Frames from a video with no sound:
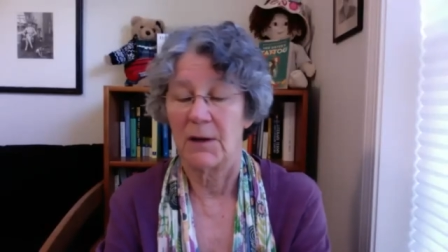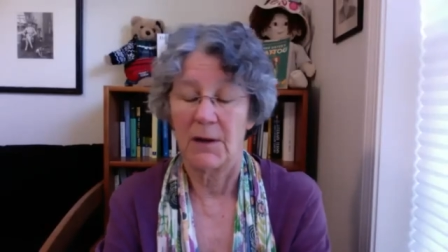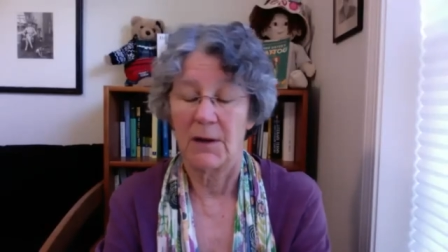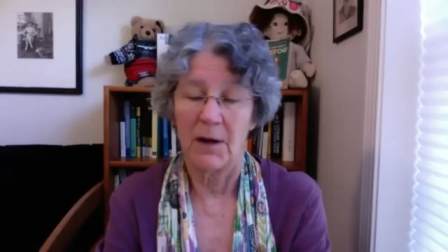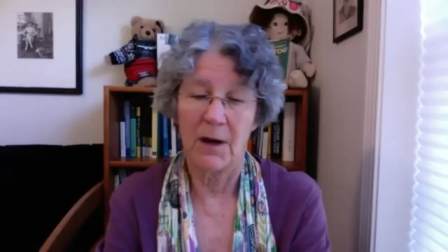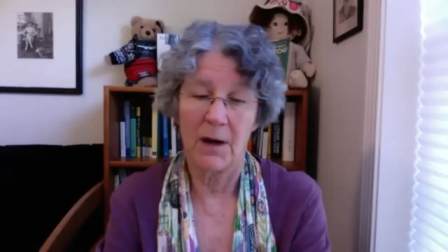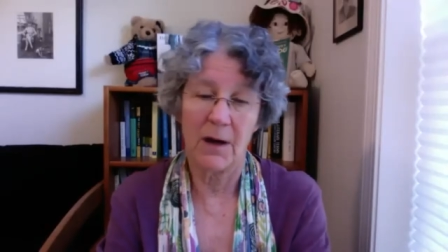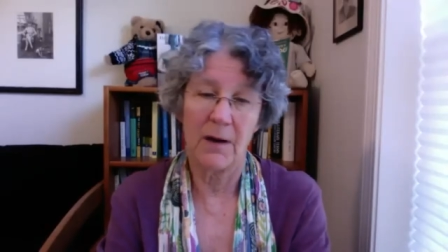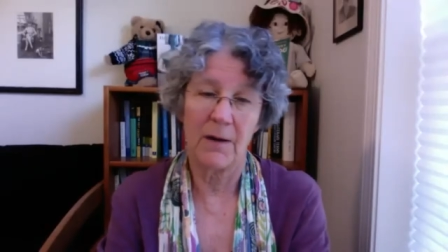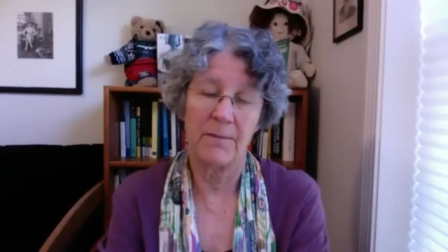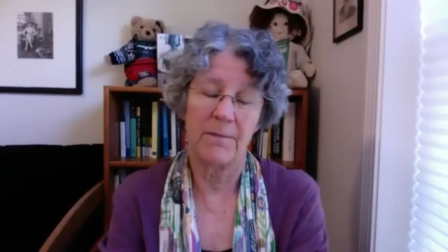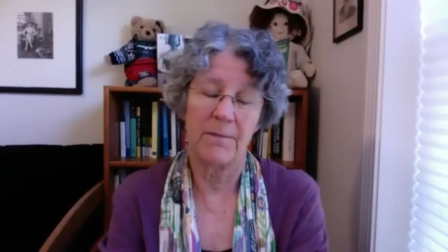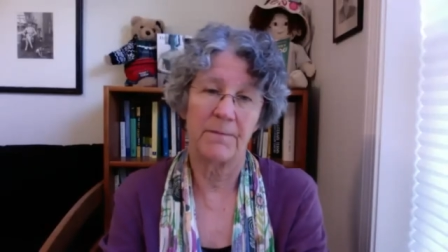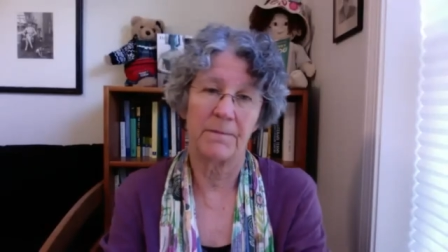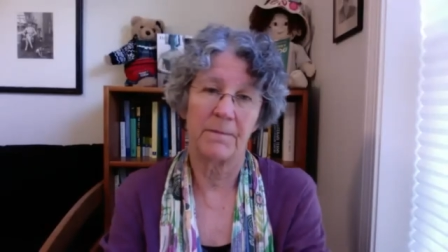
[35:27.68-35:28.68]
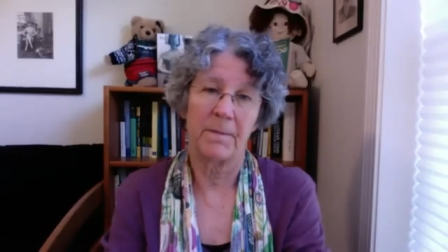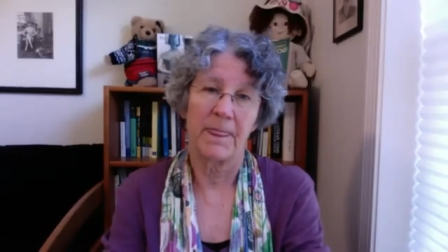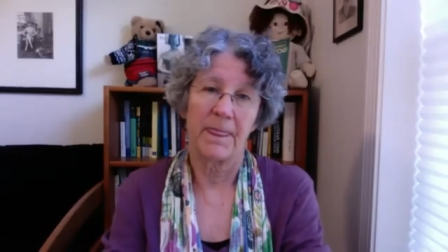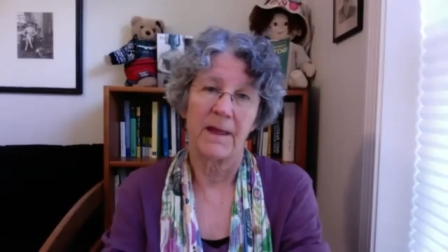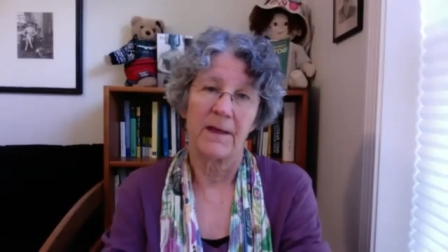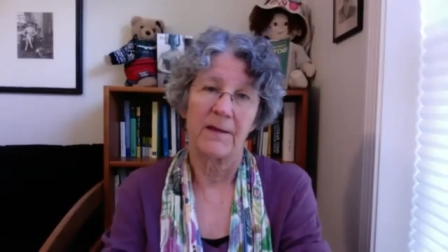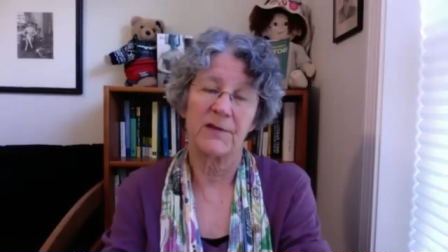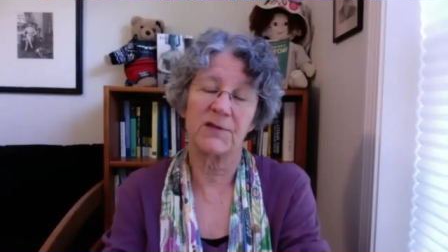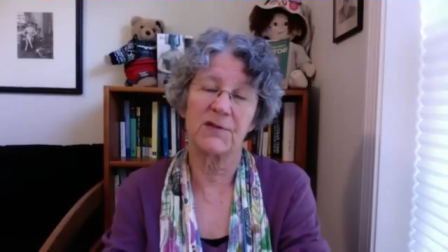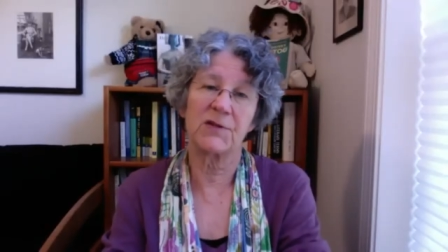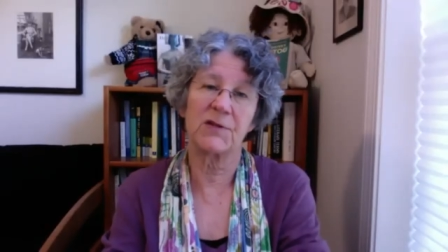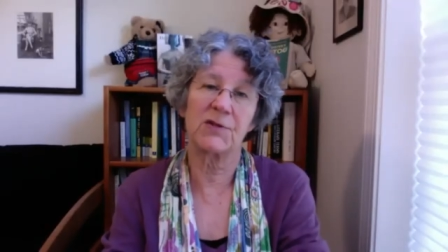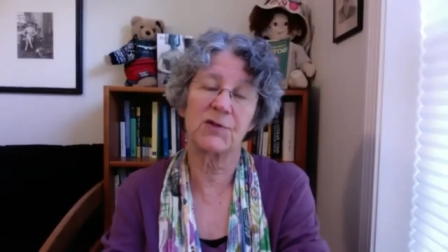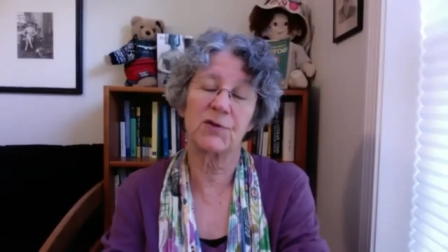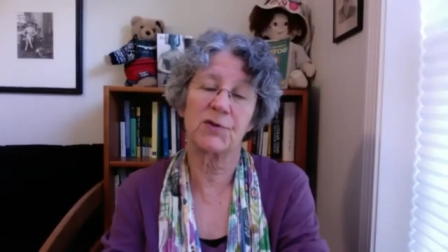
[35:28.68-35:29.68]
Um, the
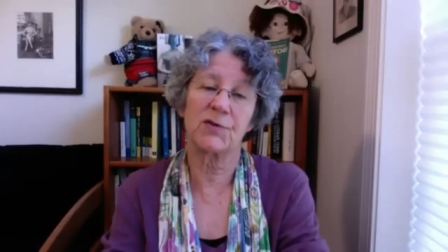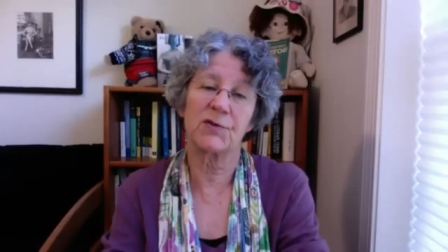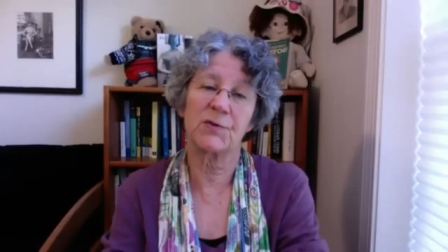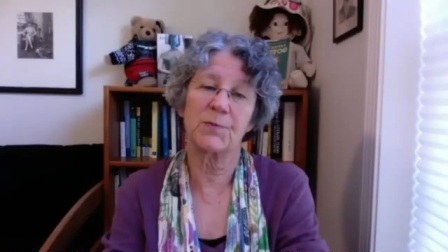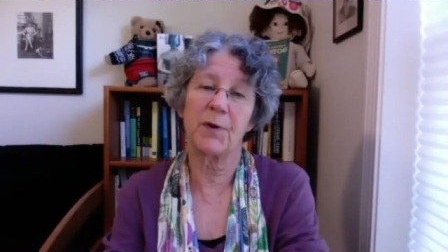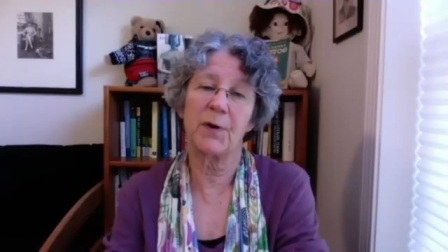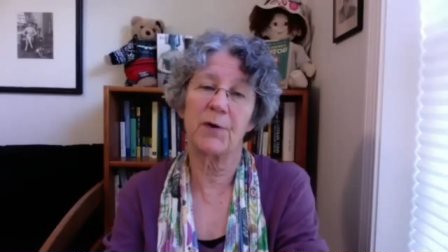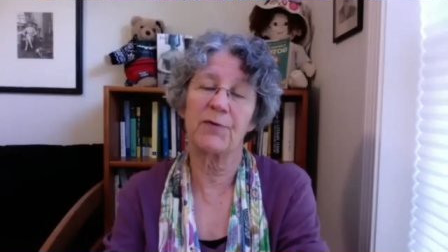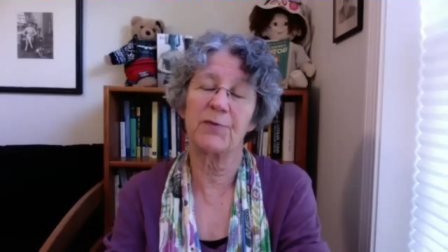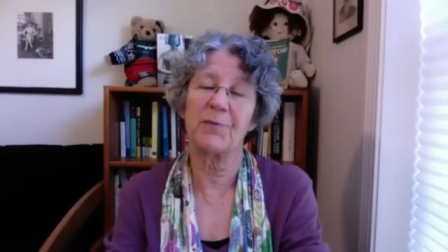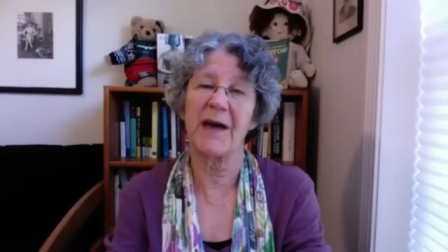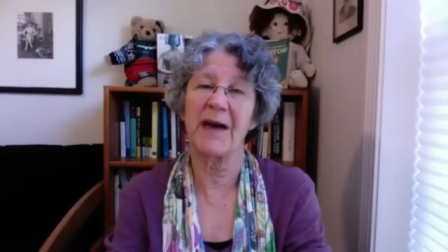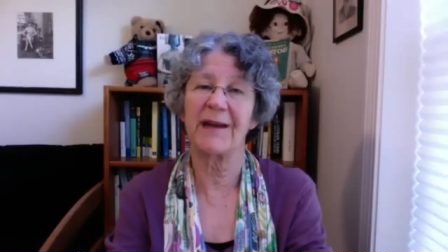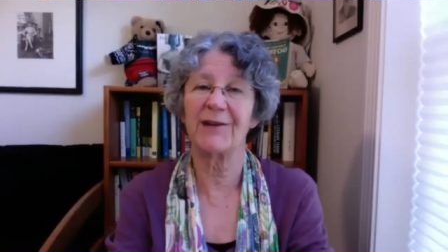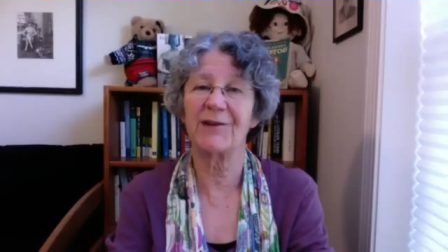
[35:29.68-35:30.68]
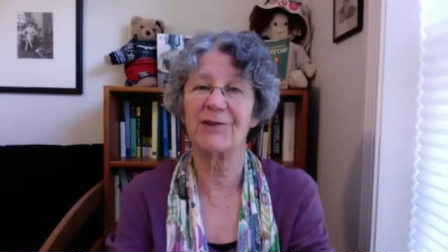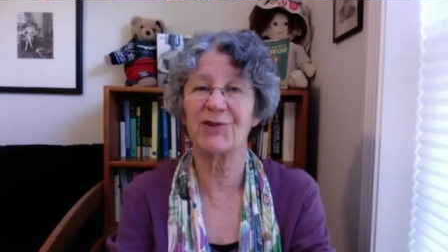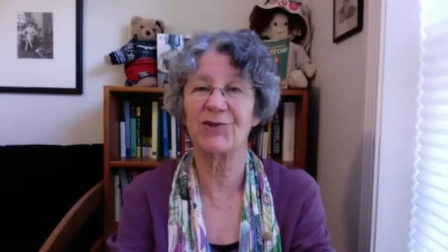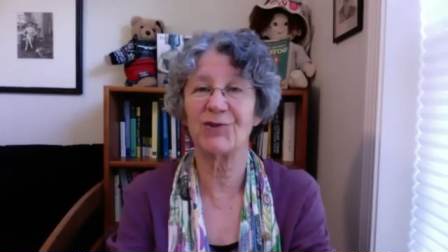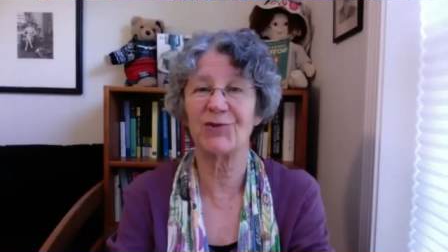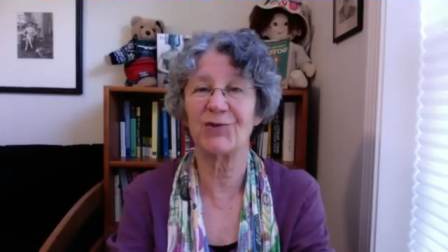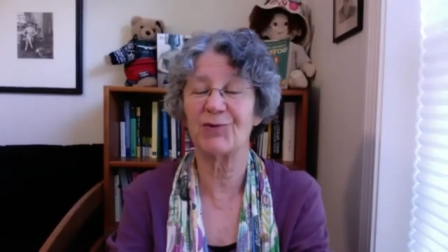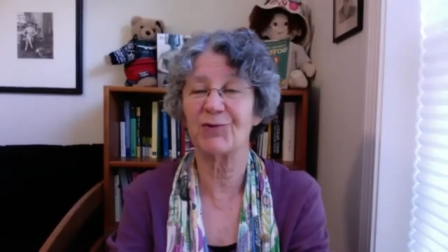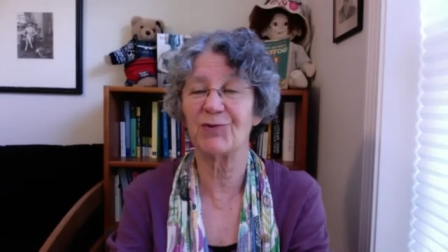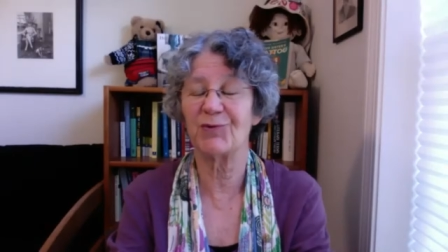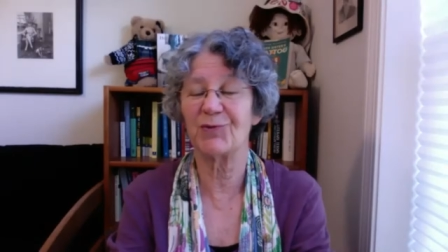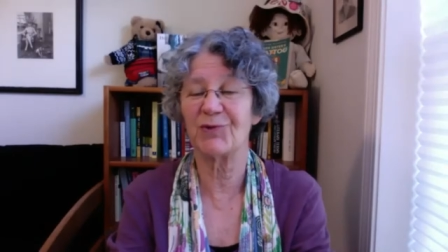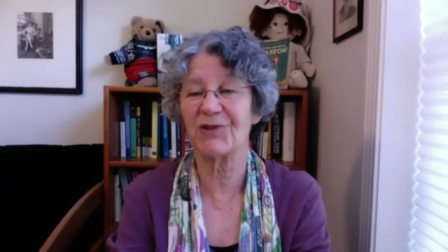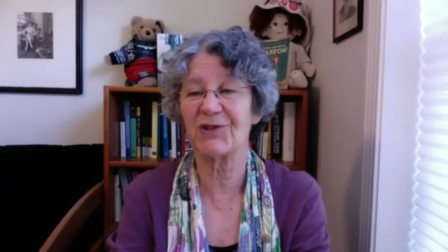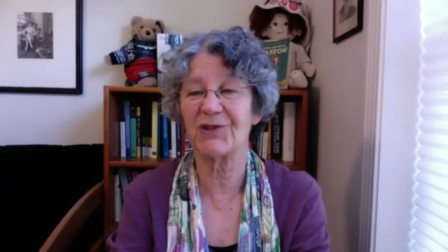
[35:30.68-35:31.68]
sisters both managed
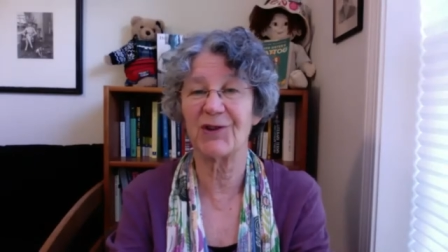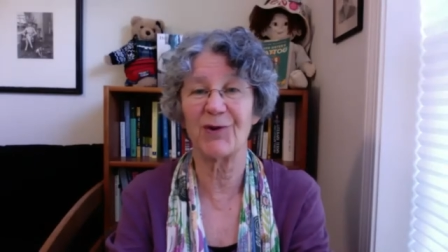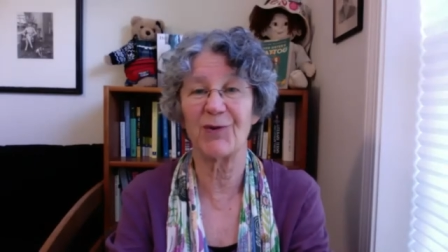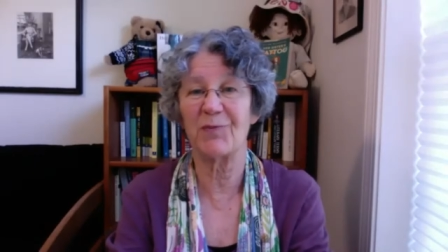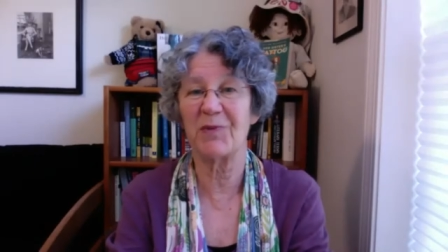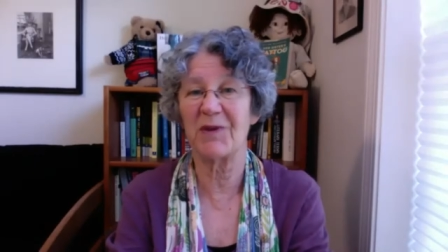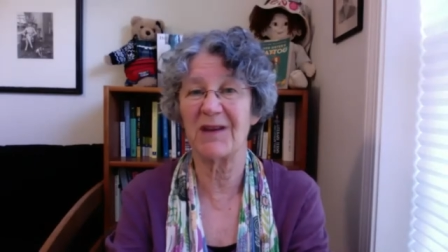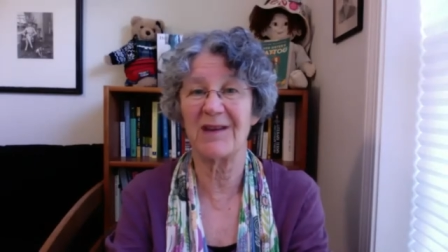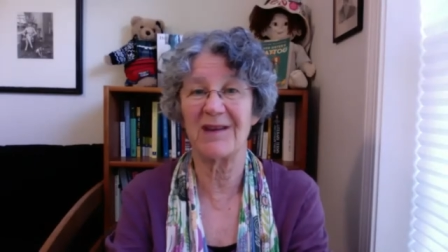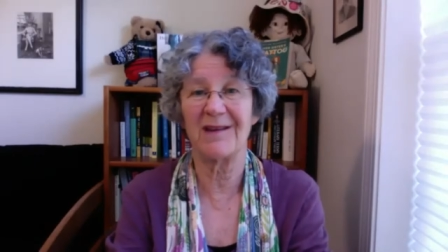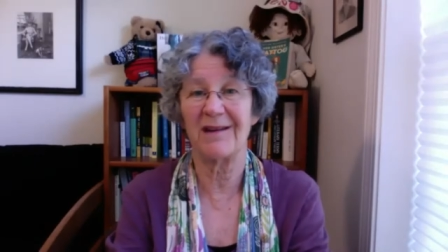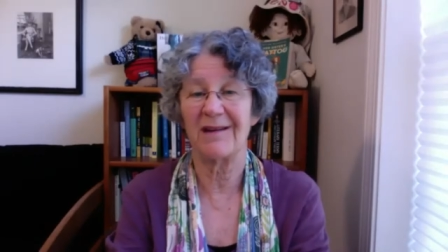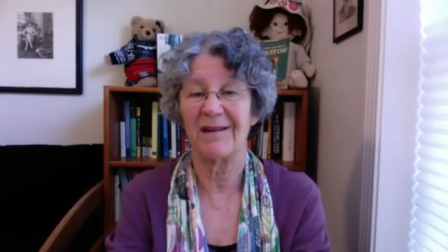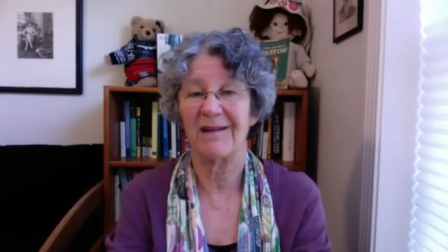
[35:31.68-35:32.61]
to still be,